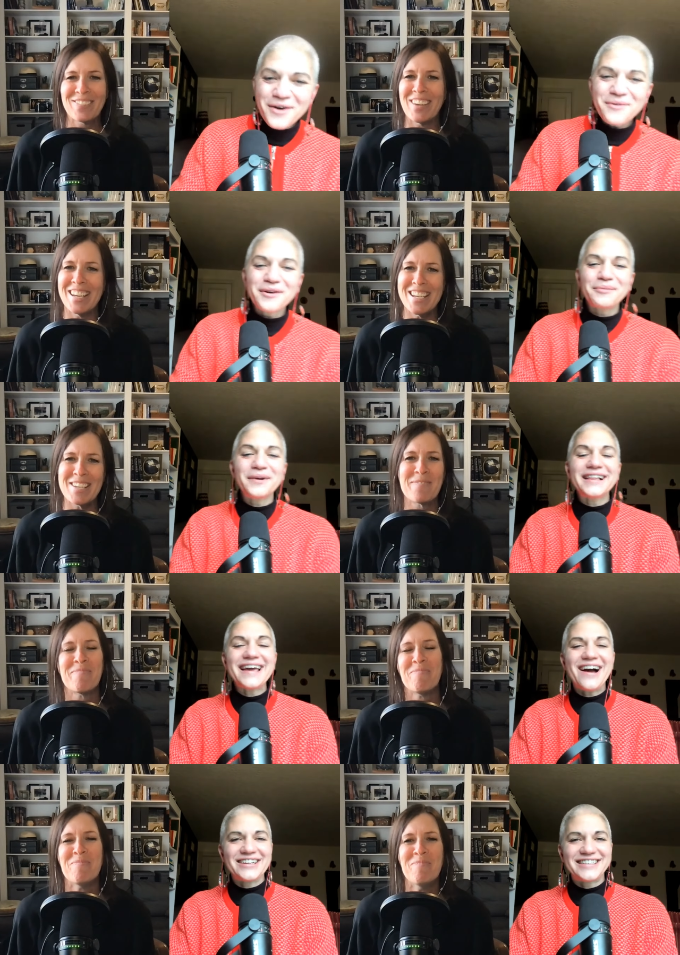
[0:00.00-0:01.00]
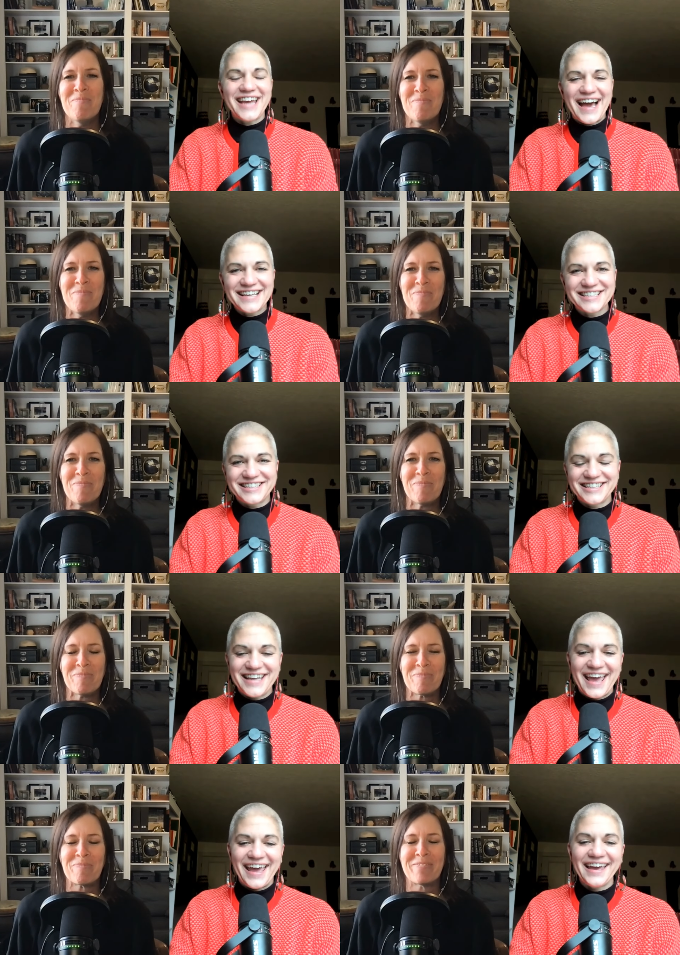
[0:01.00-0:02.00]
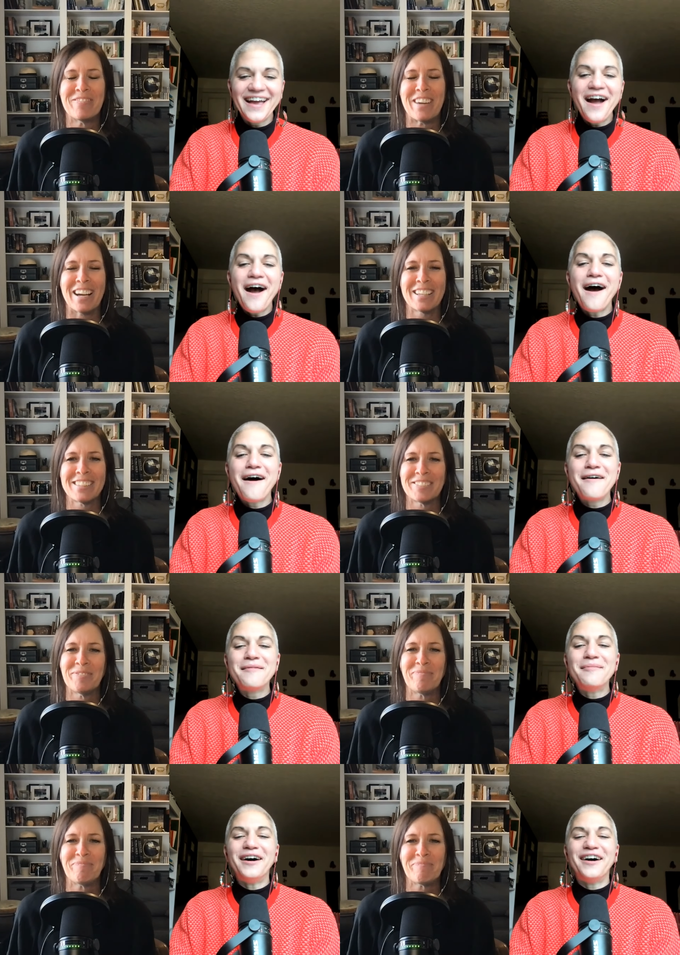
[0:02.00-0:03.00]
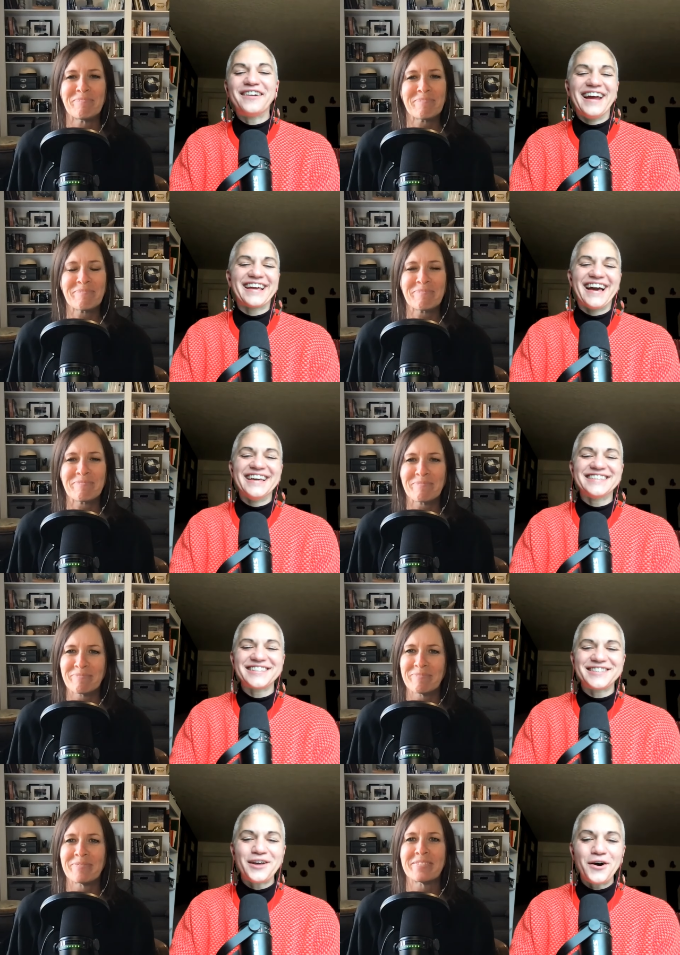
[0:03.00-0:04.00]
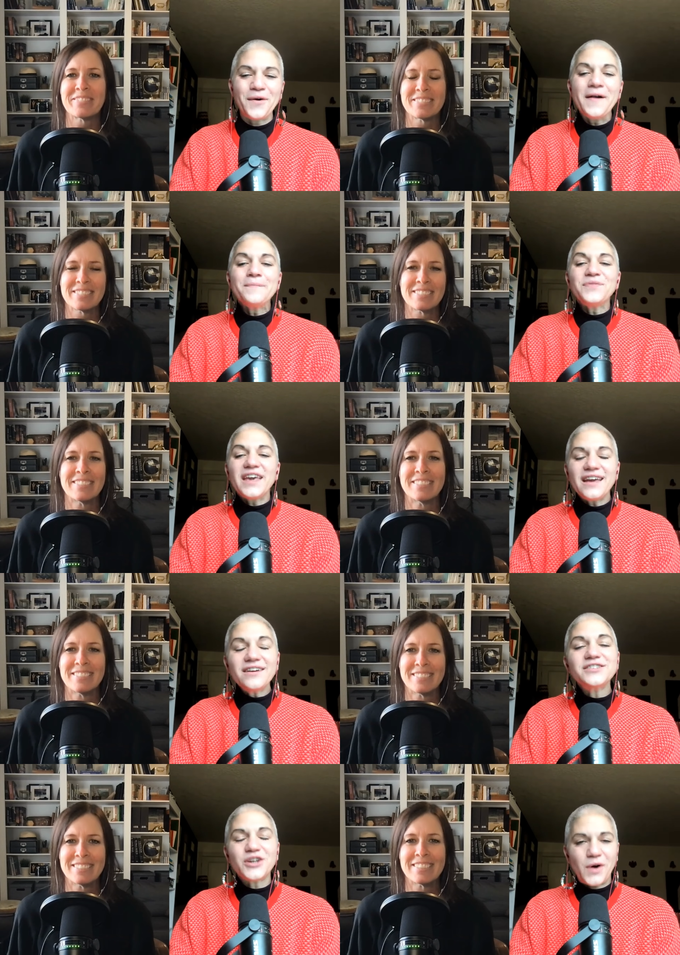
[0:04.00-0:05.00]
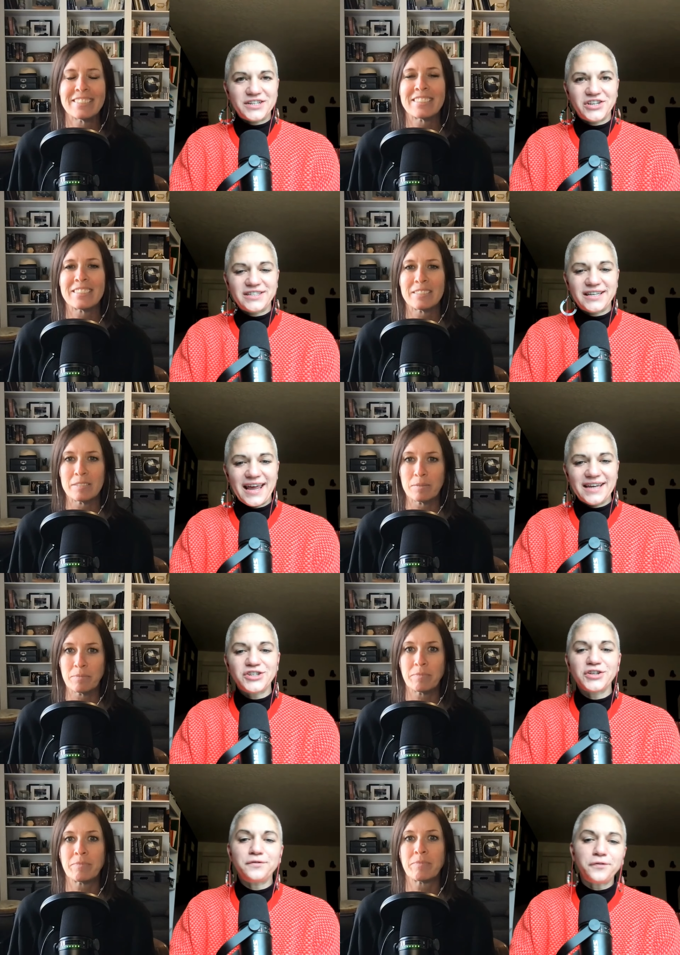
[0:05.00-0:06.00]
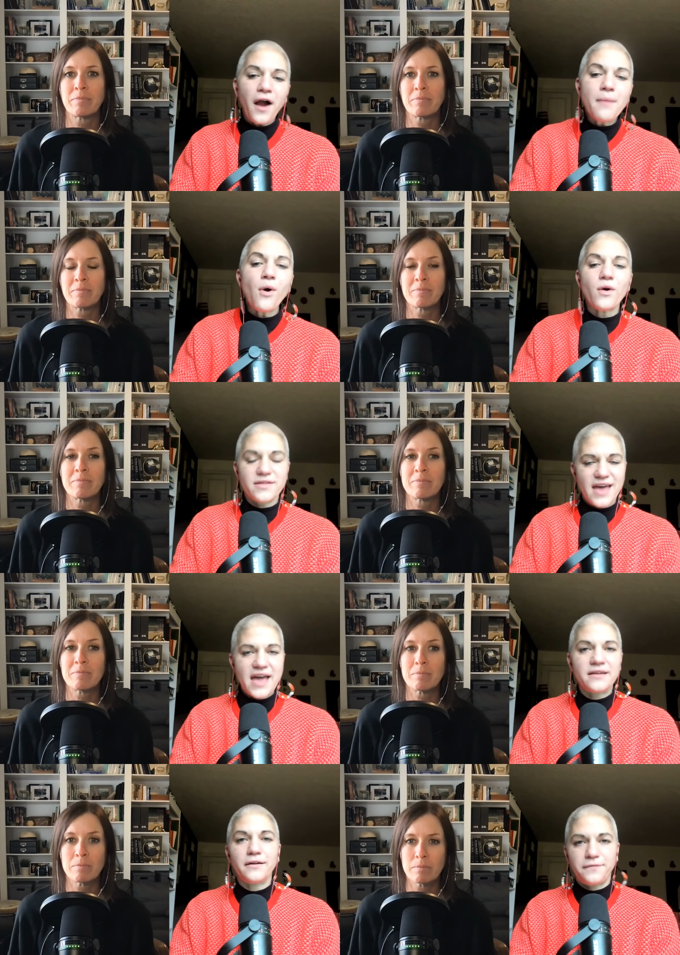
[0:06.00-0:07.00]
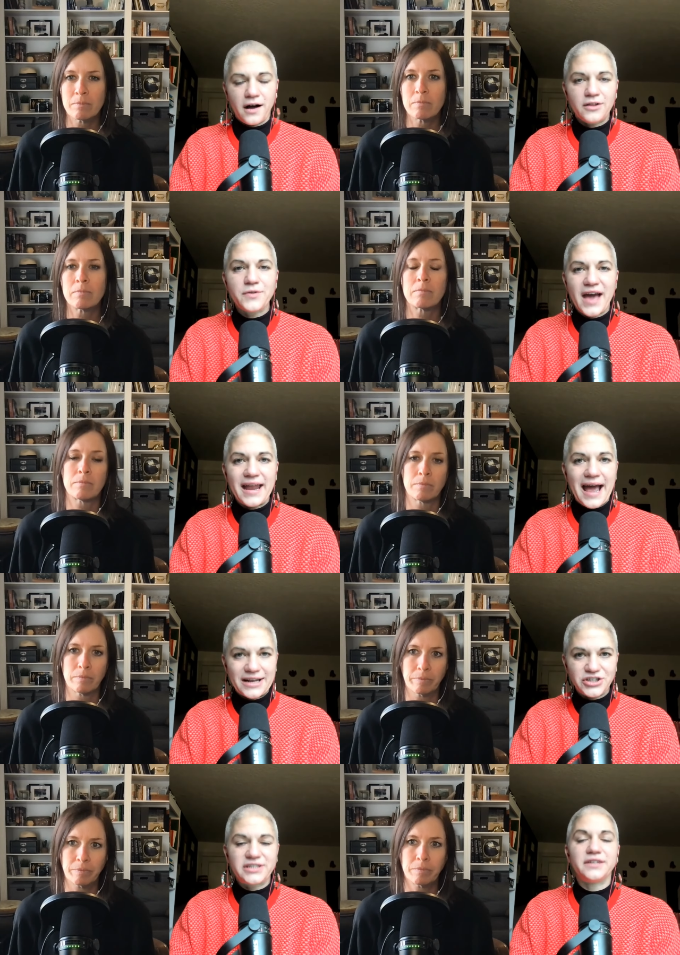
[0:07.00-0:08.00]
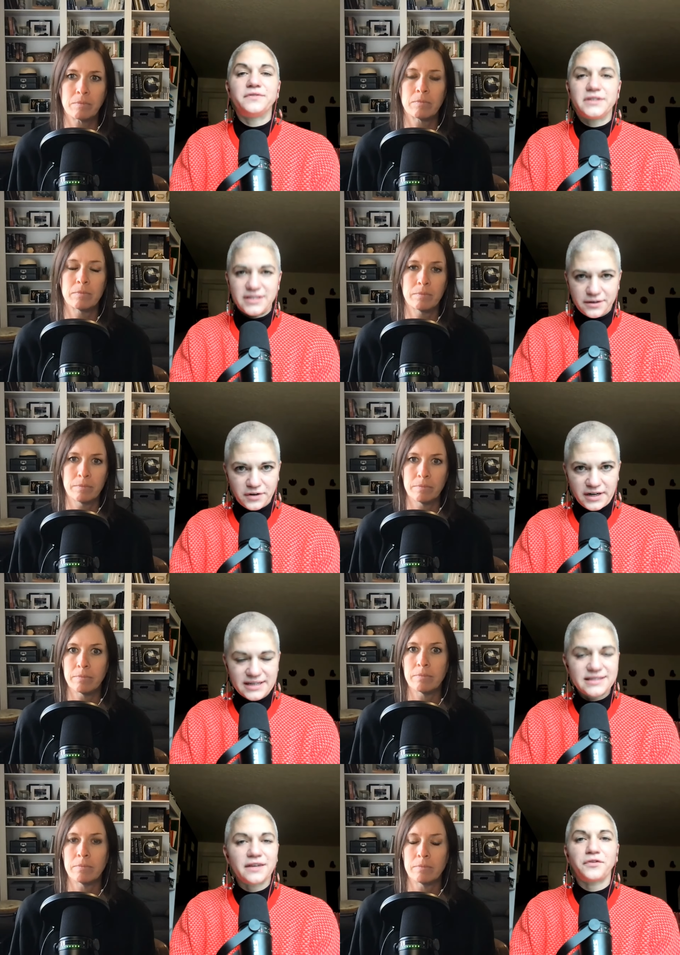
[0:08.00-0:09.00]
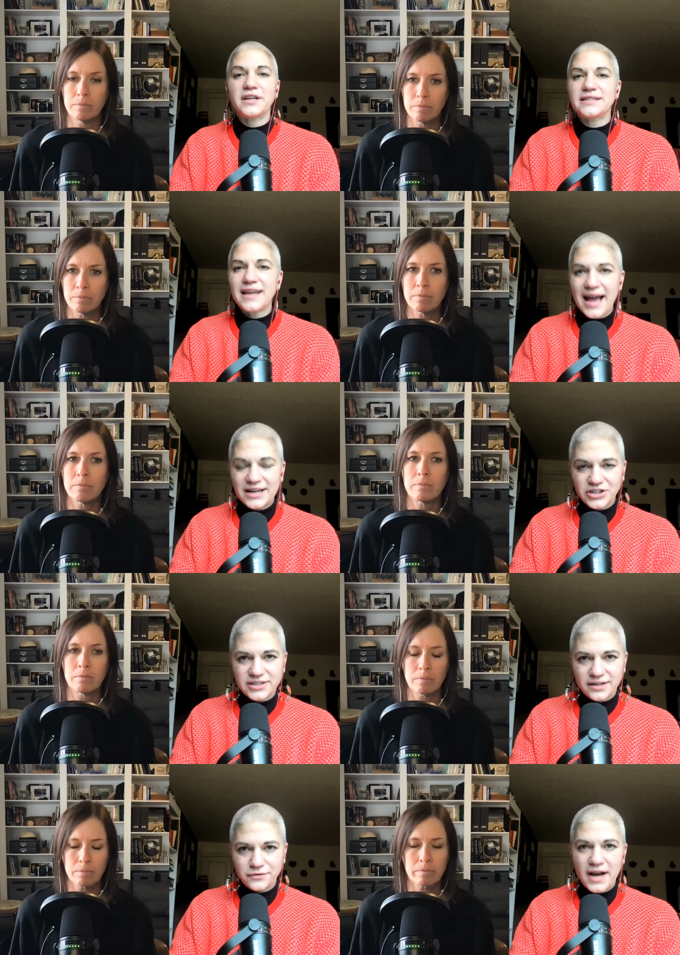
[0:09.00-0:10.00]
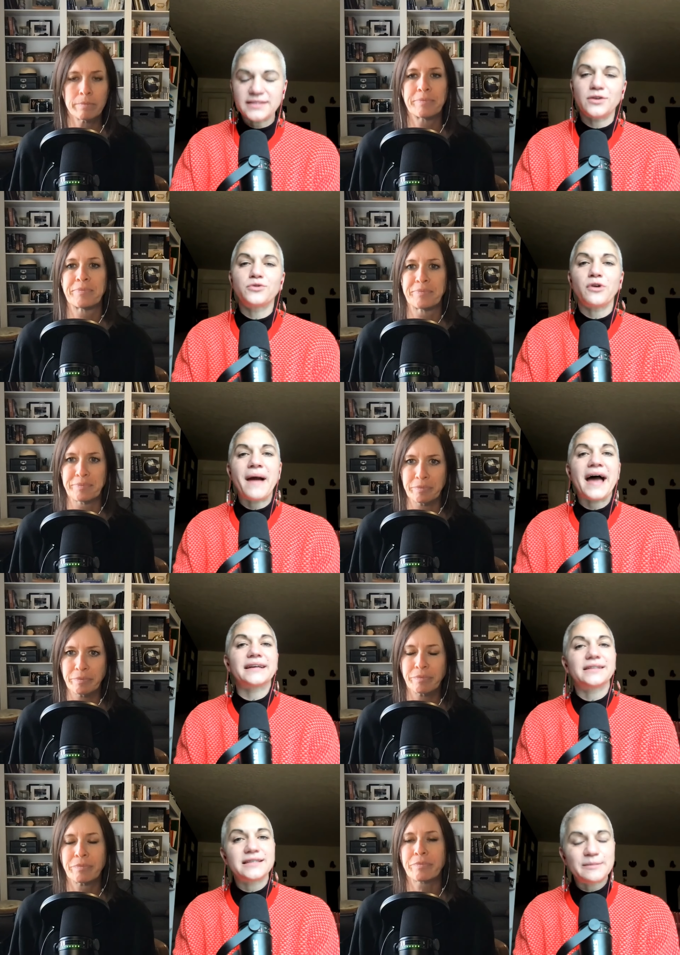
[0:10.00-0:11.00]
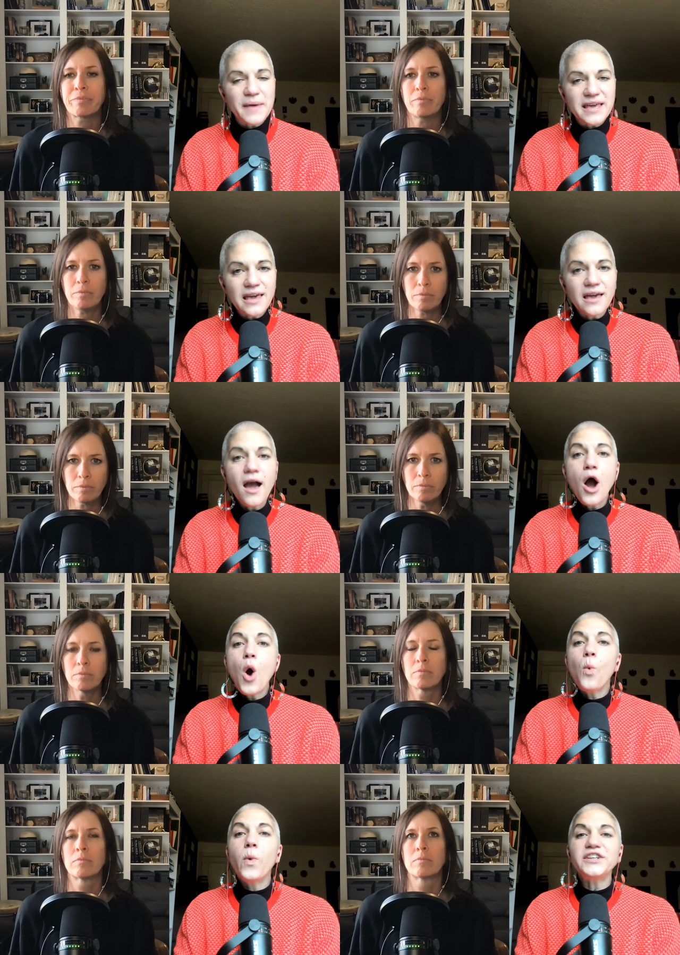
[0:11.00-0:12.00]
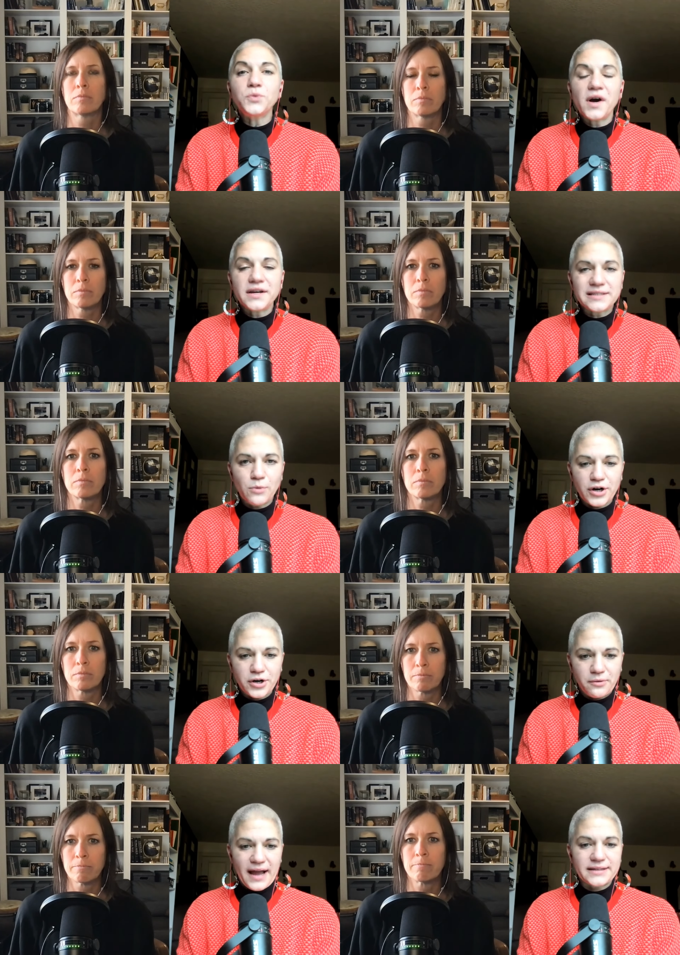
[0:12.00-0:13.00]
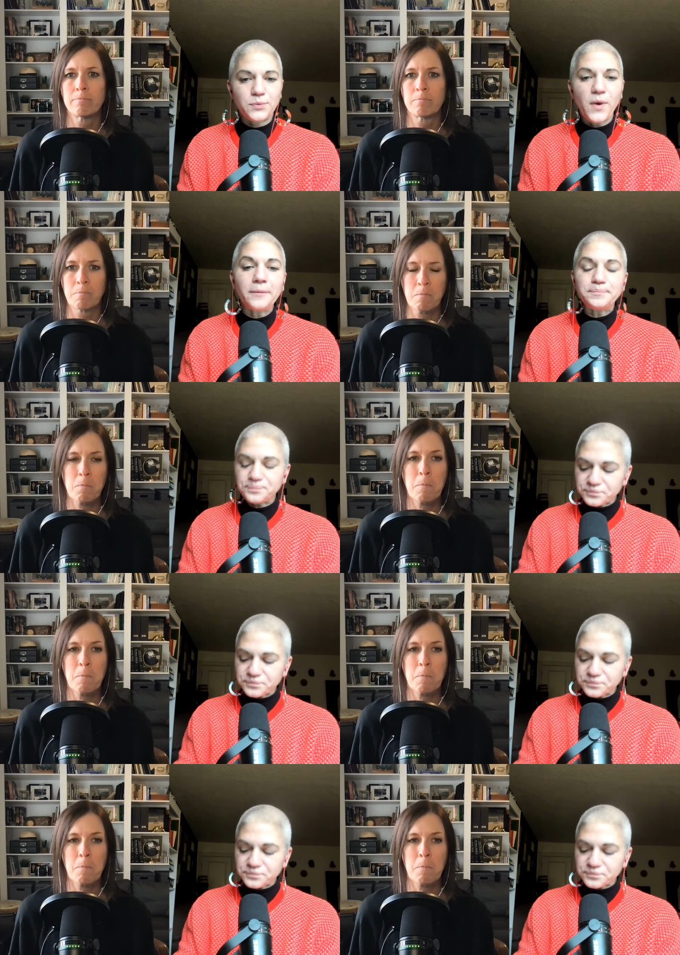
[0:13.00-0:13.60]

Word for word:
Speaker 1: we're really on task today. Right. Um, all right, guys. So here's the question today Should from or then follow that adjective different? Because different is an adjective, right? So, grammatically speaking, which one is more correct? Well,